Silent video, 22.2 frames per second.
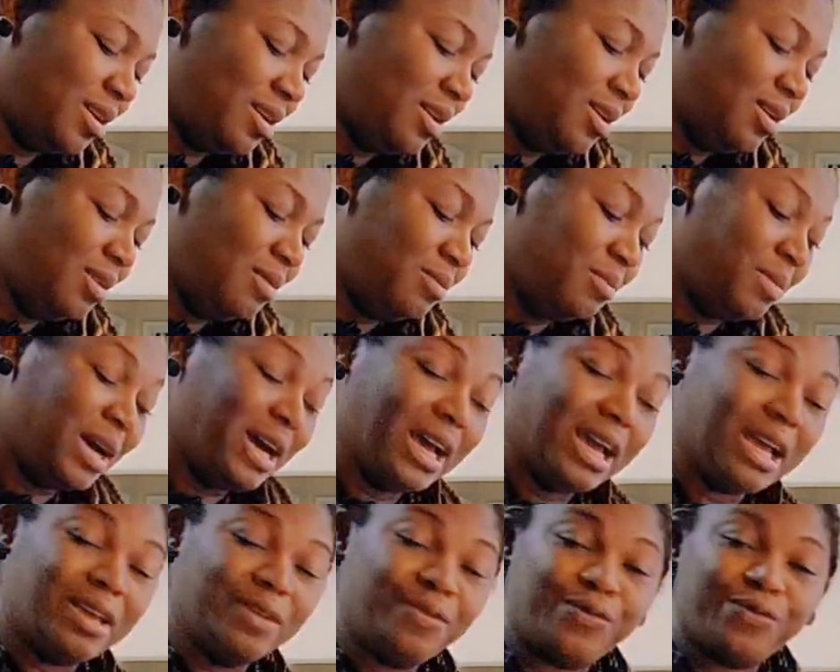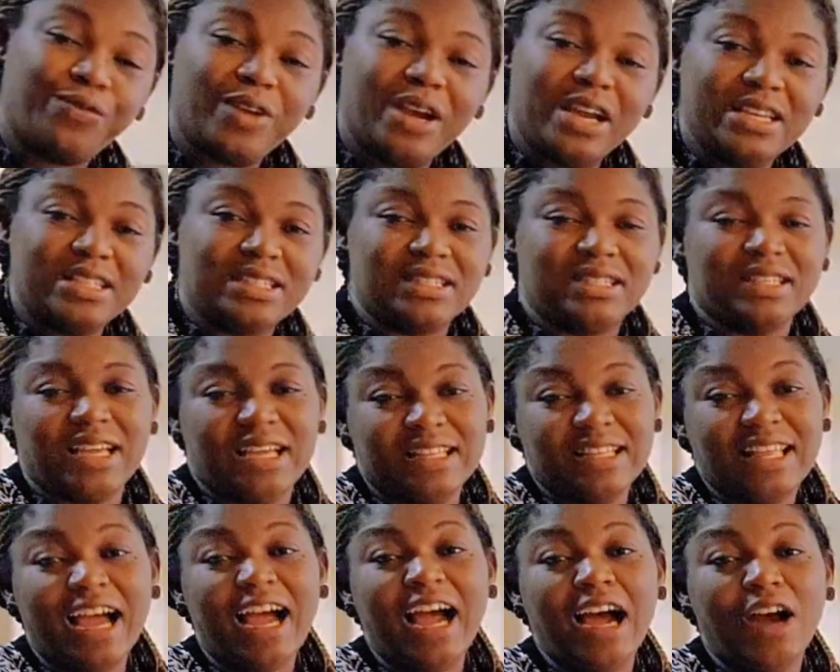my friend said
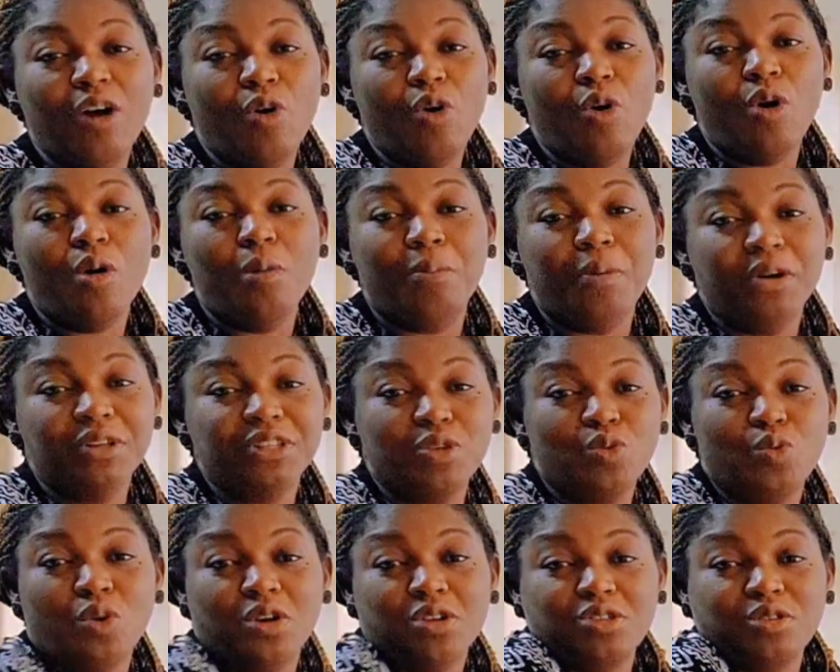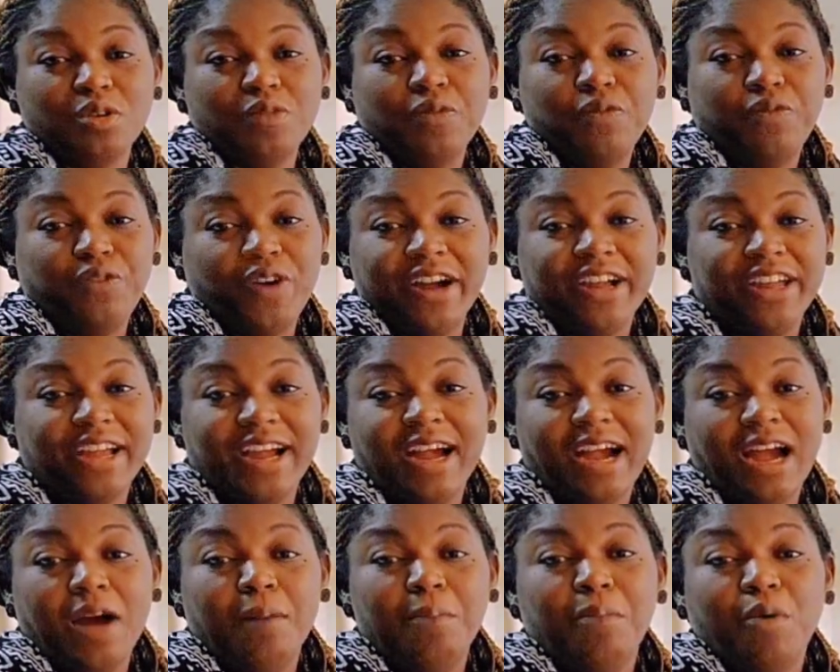her whole body was on fire.
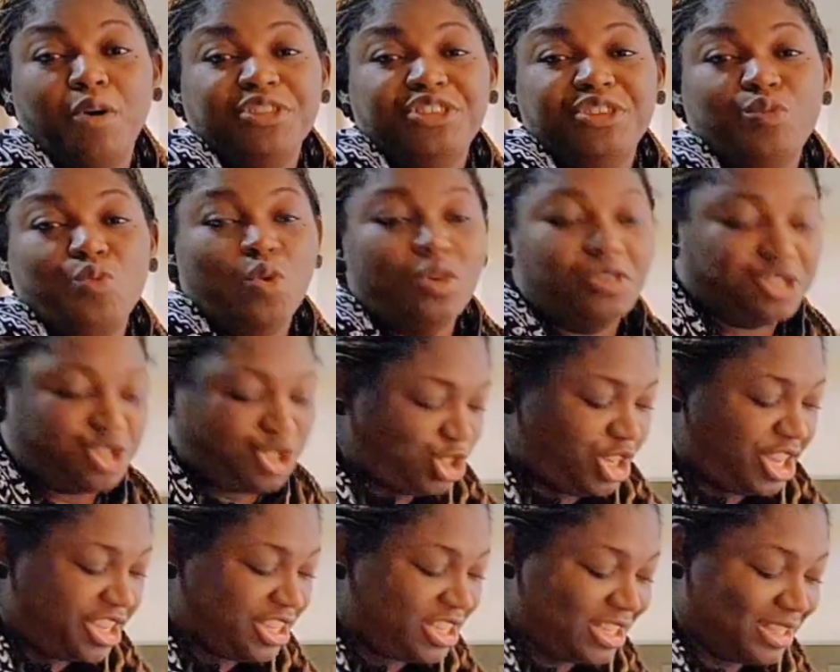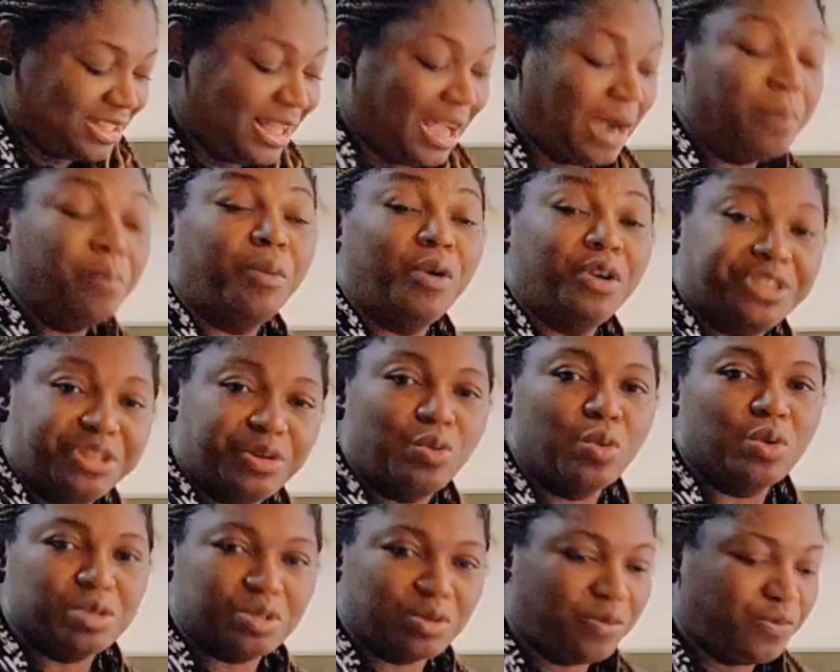Her body was shaking. Her body
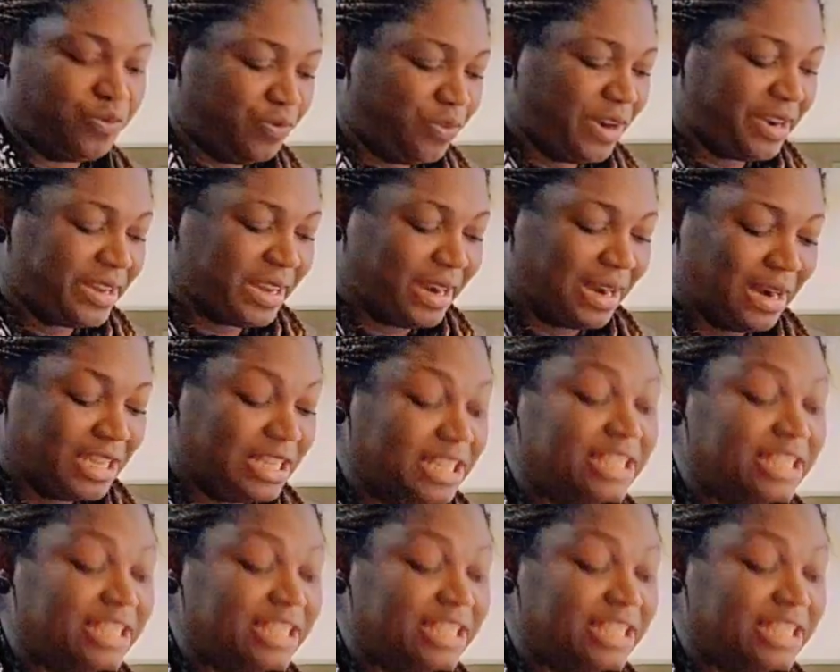was on fire in